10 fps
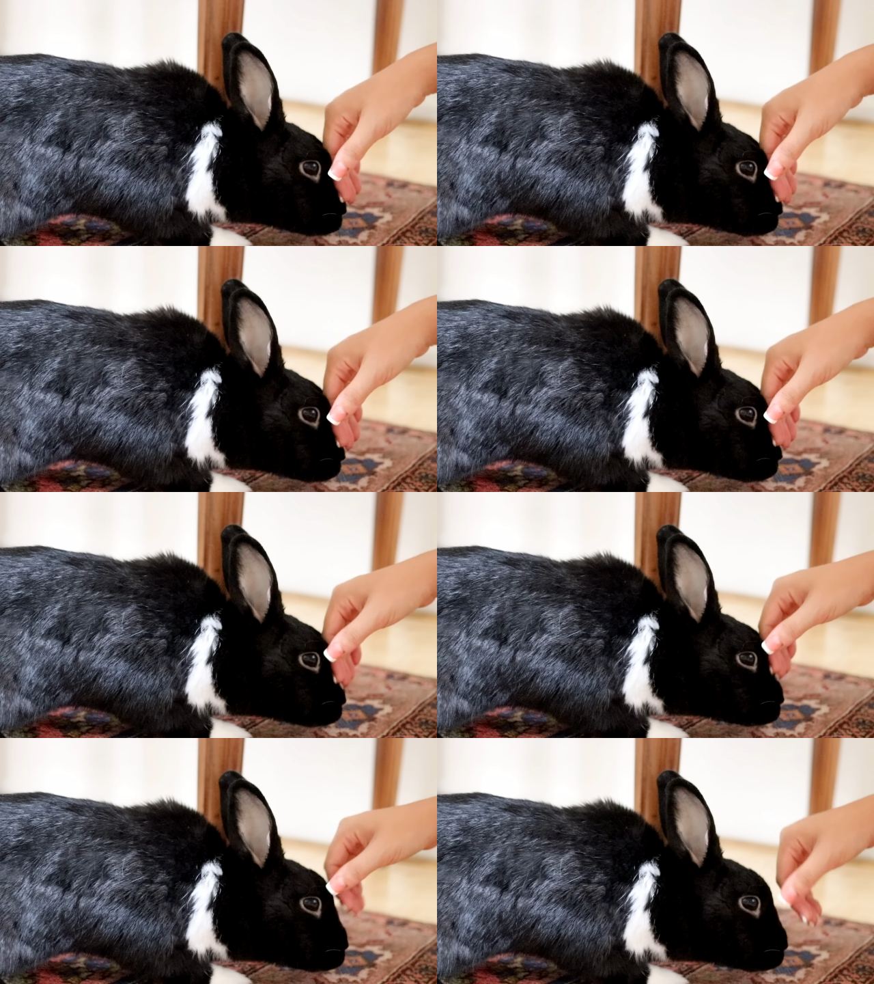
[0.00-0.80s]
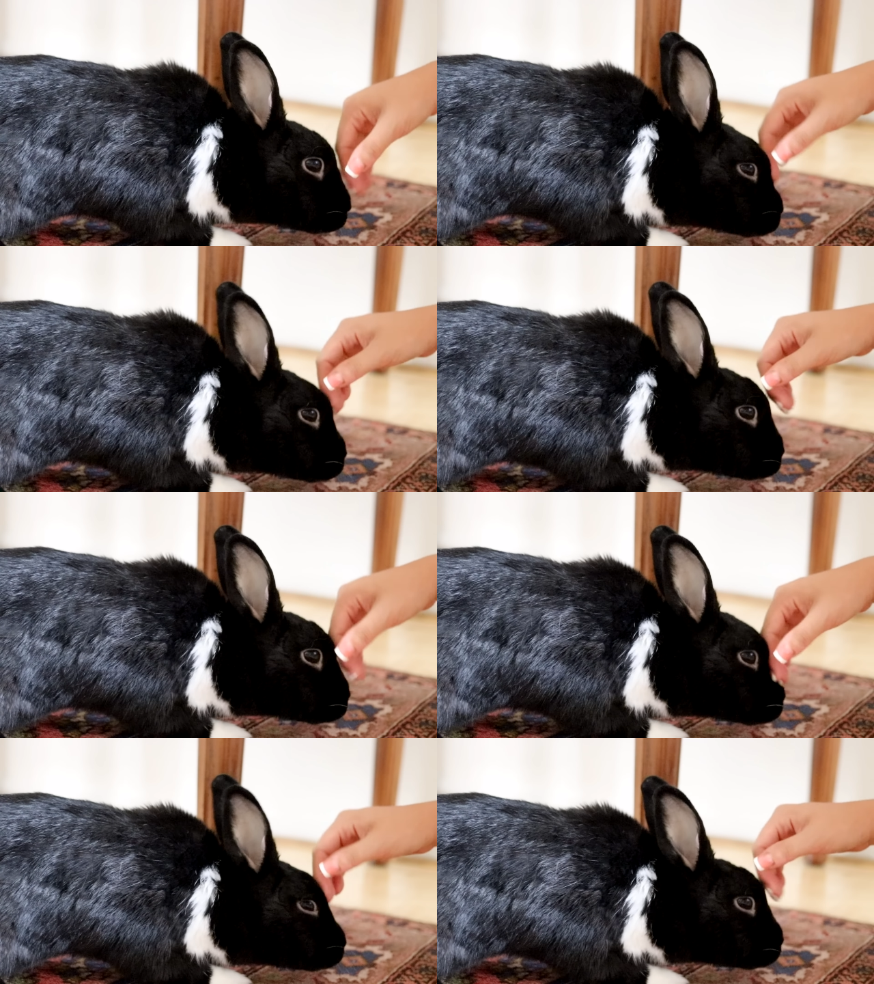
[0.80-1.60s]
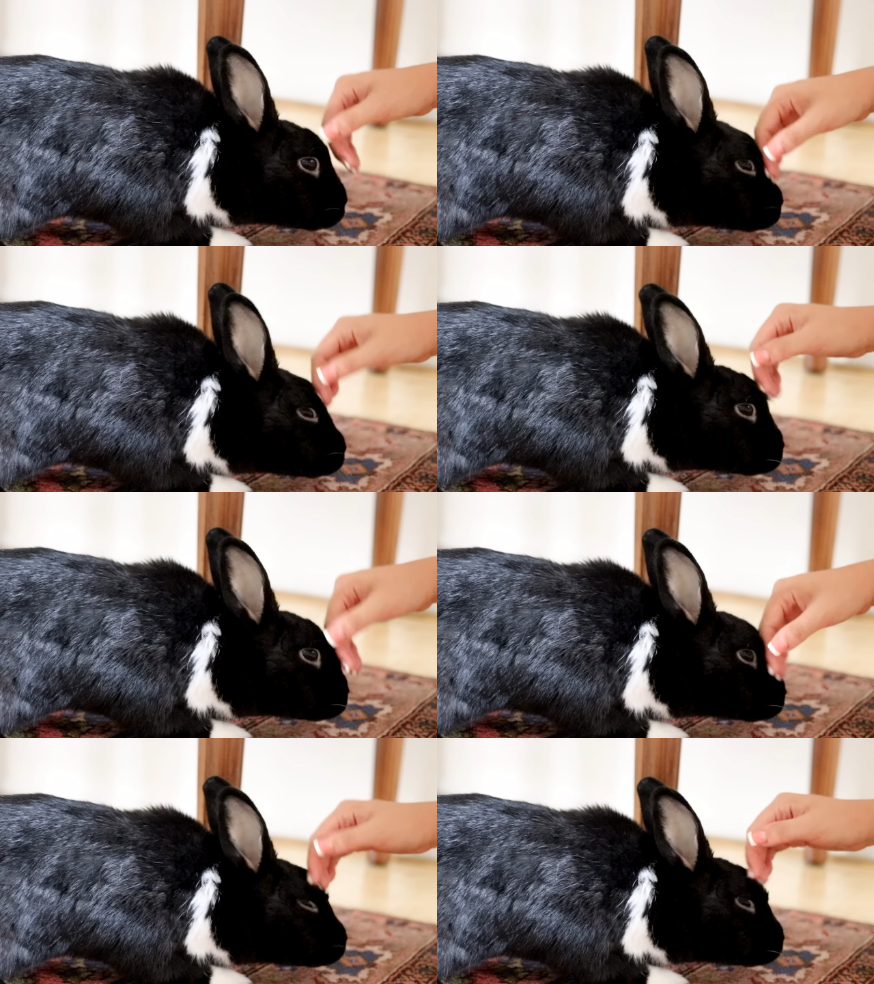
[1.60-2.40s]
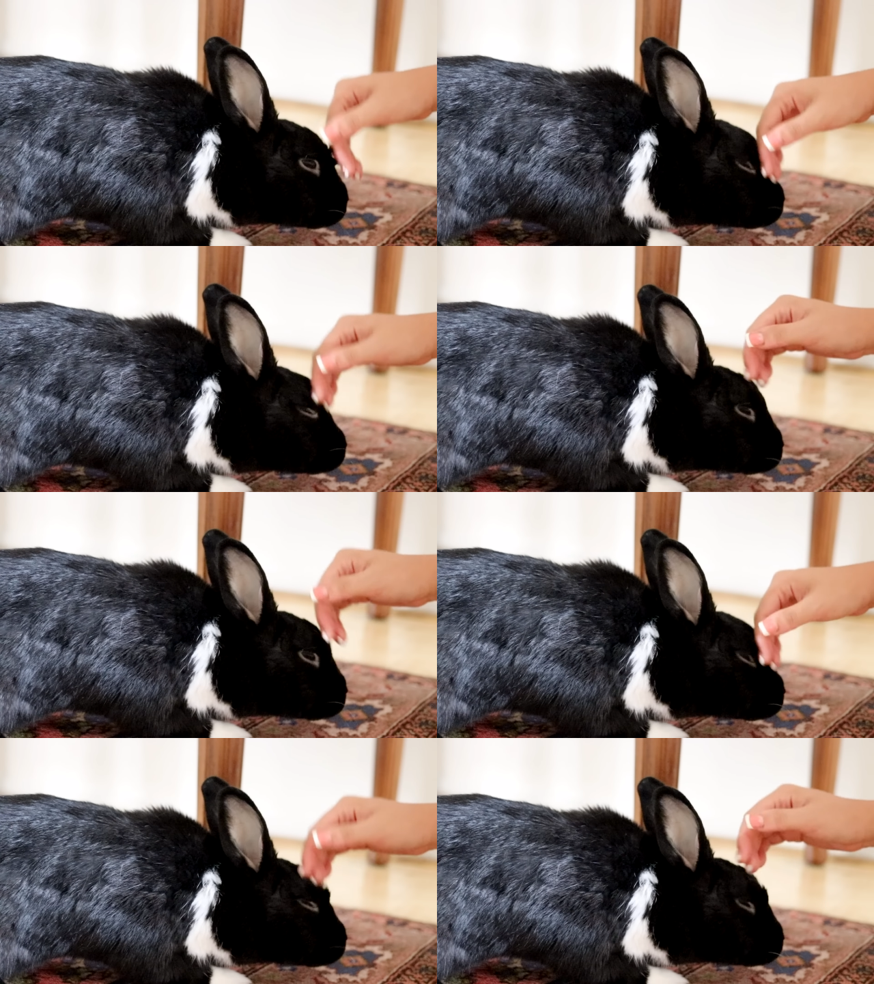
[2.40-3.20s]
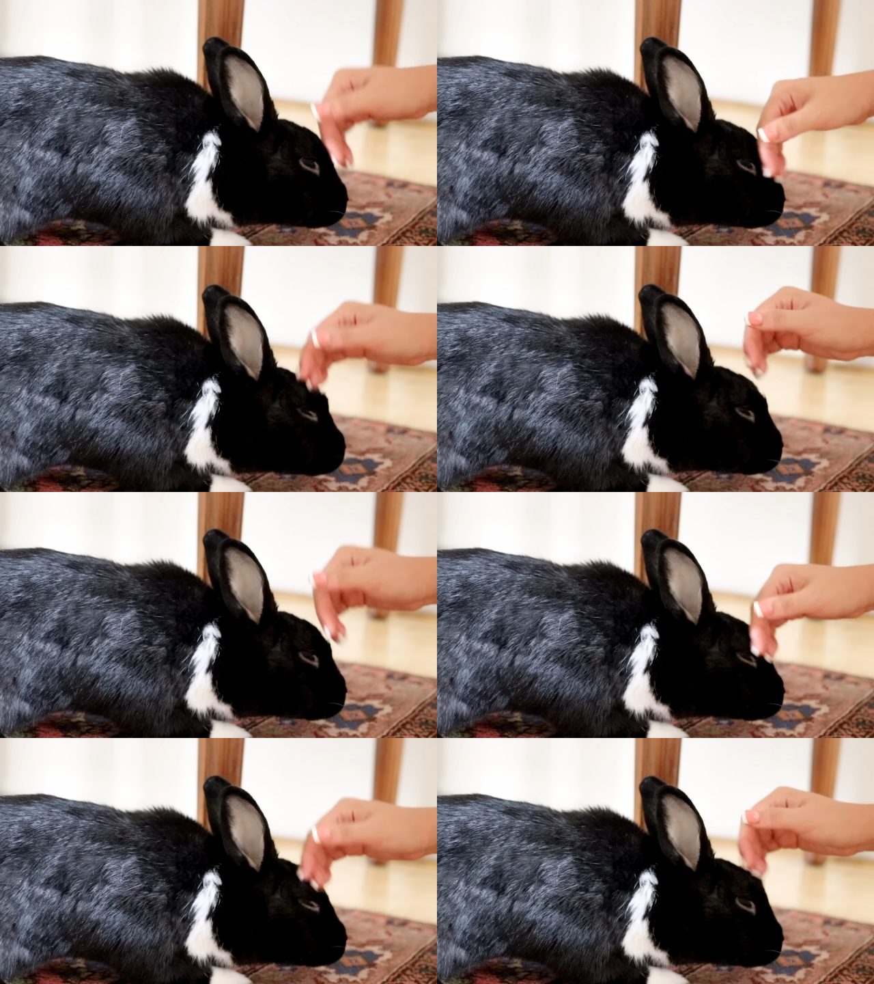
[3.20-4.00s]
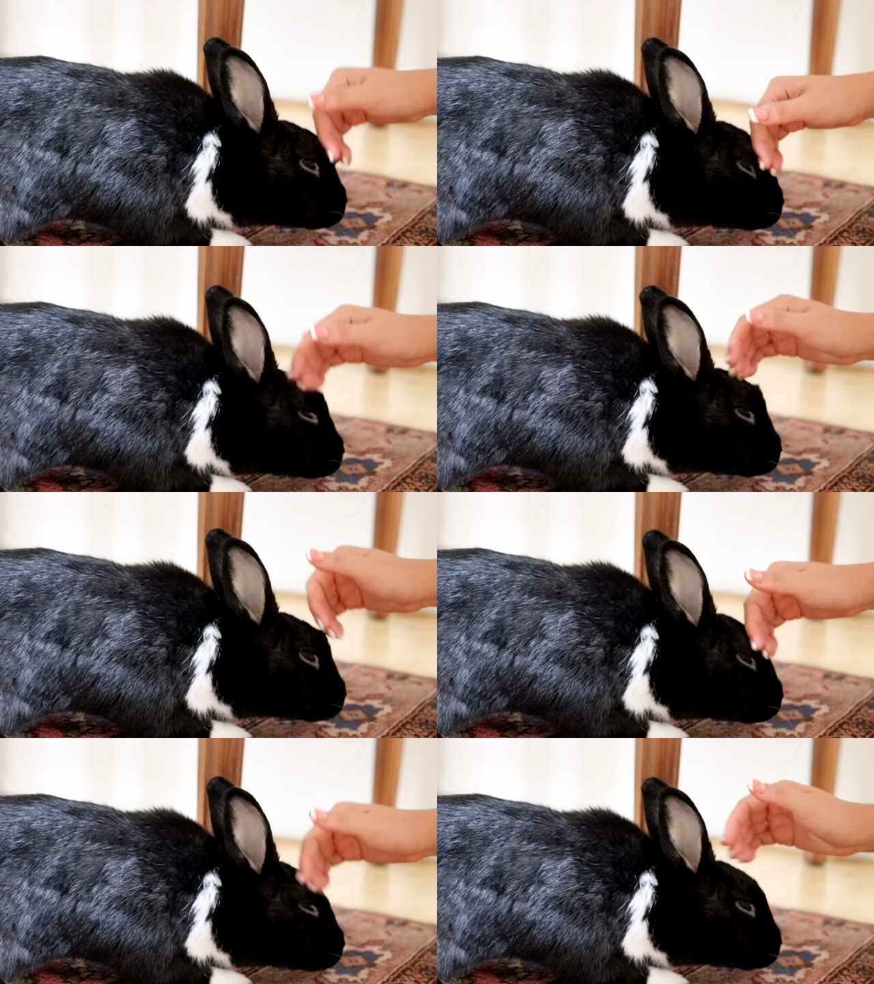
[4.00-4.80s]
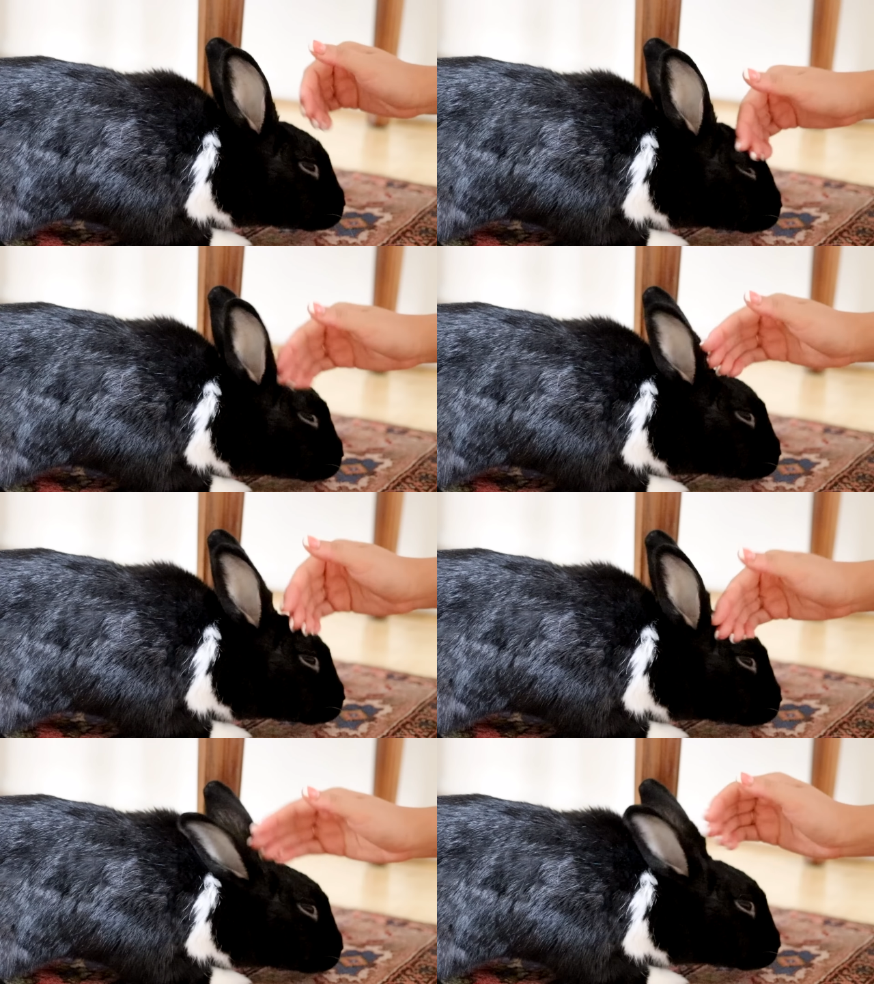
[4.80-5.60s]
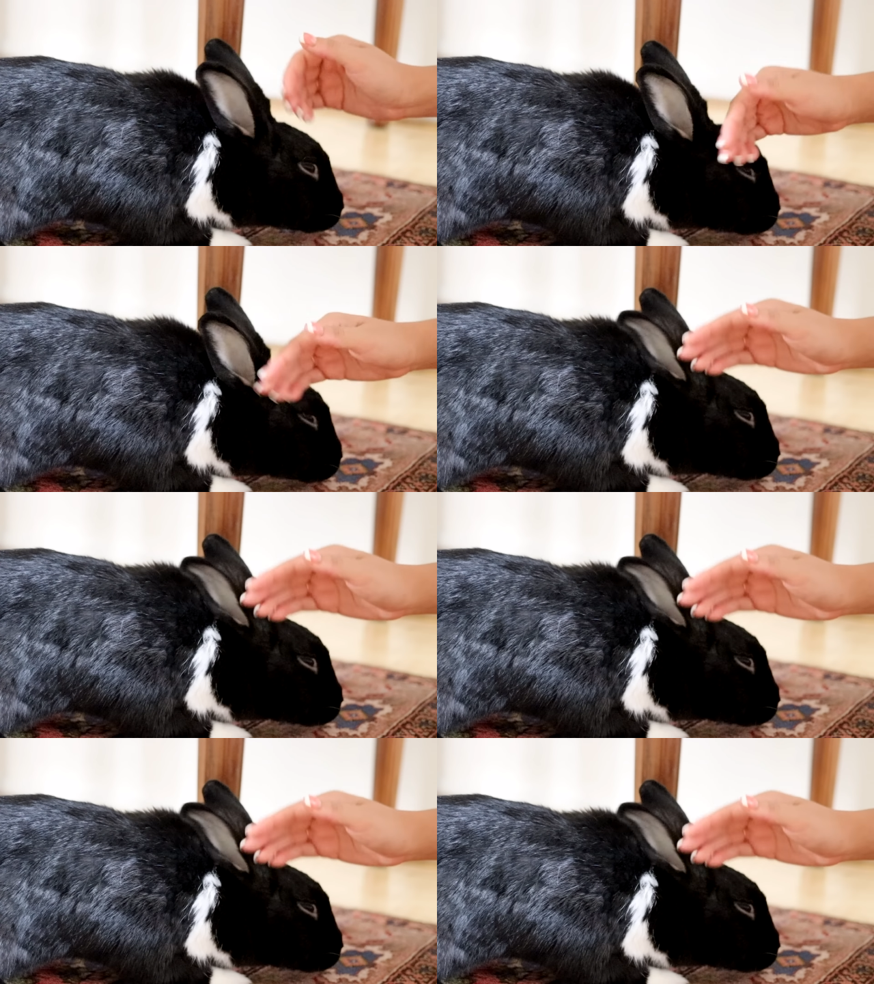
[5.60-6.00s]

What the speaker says: (no speaker visible)